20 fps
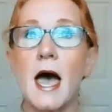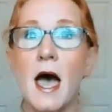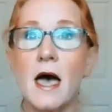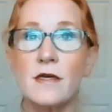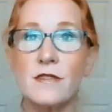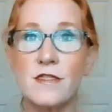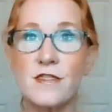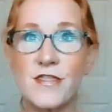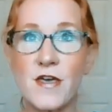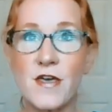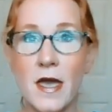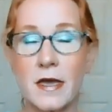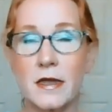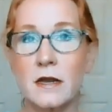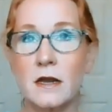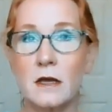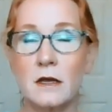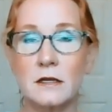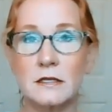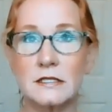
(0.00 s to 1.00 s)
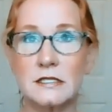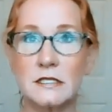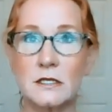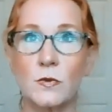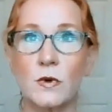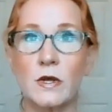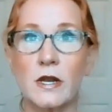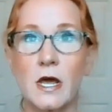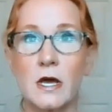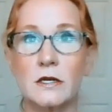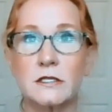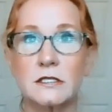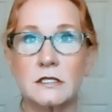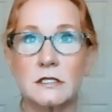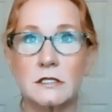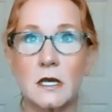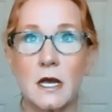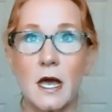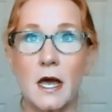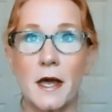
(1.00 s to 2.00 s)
And then let's see what else.